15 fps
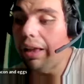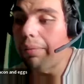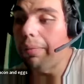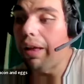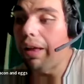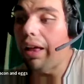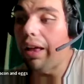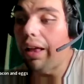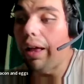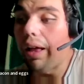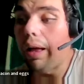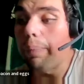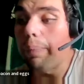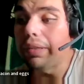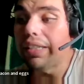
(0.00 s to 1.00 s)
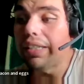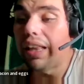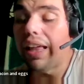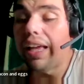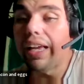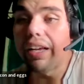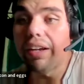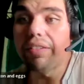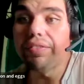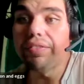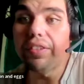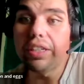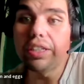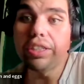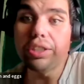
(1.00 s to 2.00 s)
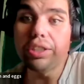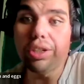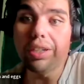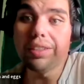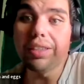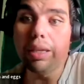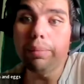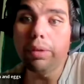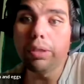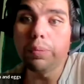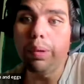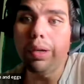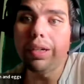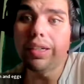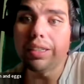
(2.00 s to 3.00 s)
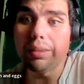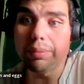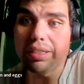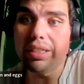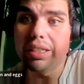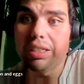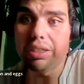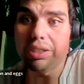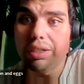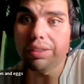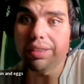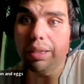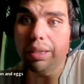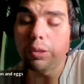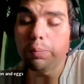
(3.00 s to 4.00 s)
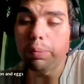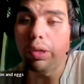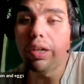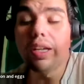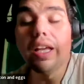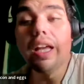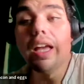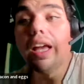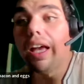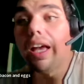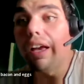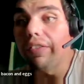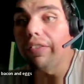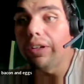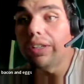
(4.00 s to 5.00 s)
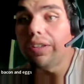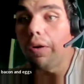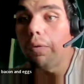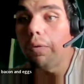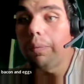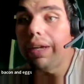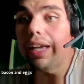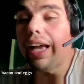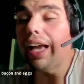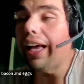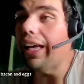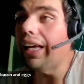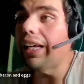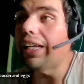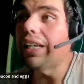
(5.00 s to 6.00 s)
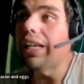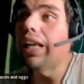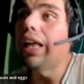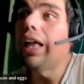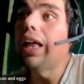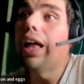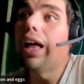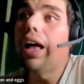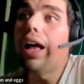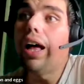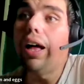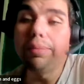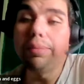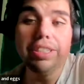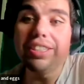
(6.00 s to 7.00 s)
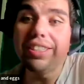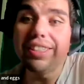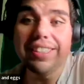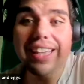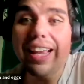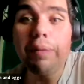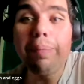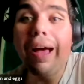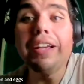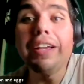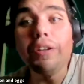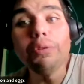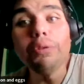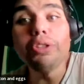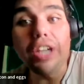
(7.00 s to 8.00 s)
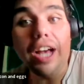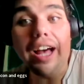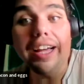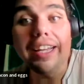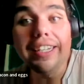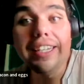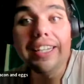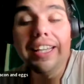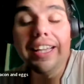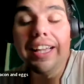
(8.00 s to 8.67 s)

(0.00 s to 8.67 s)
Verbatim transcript: Um, up until I he- finished the John Stamos book, because I'm listening to John Stamos book, if you'd have told me, and um, since this ain't about you, John,